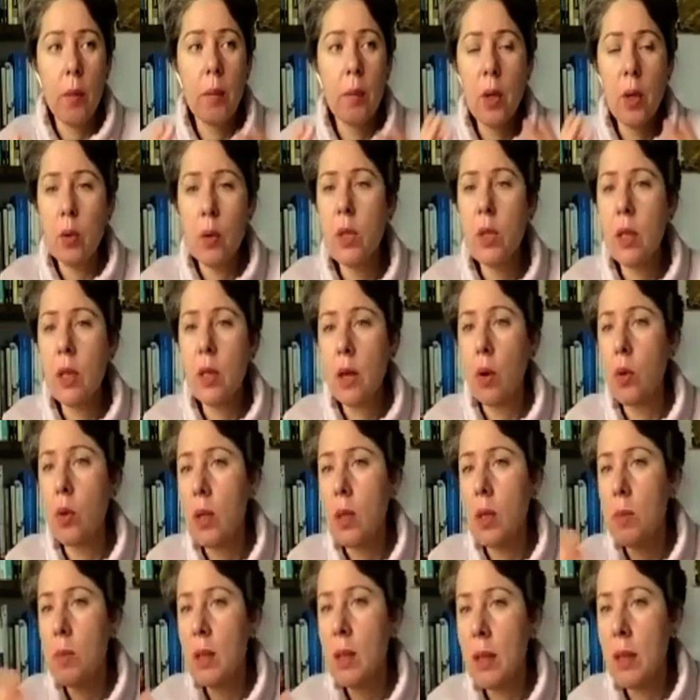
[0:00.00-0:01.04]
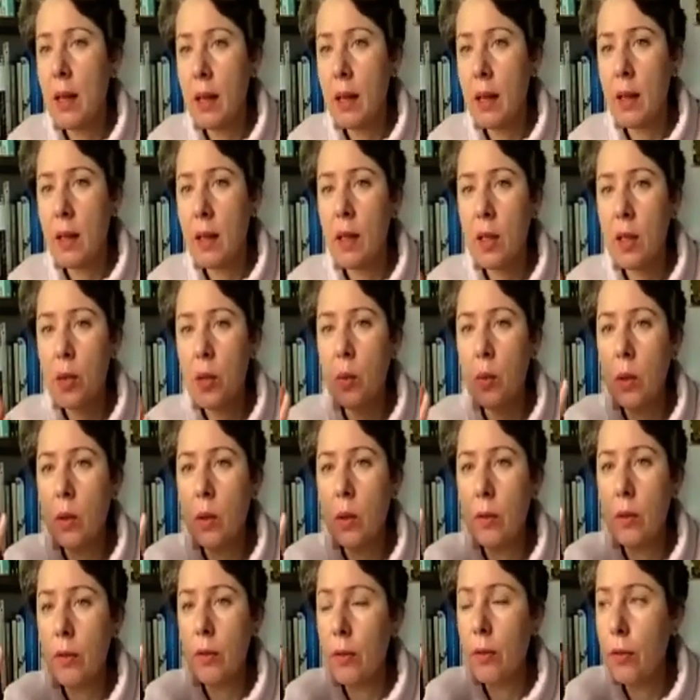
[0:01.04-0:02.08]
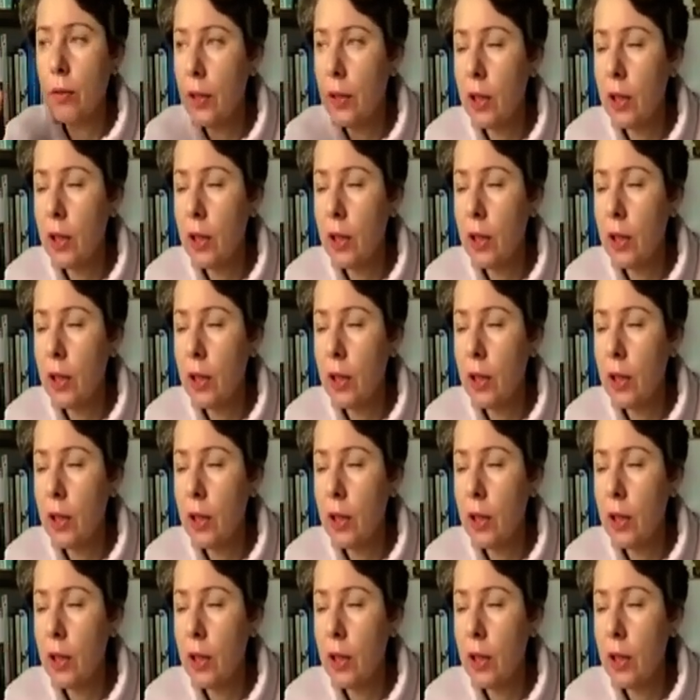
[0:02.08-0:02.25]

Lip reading: music or something like that that will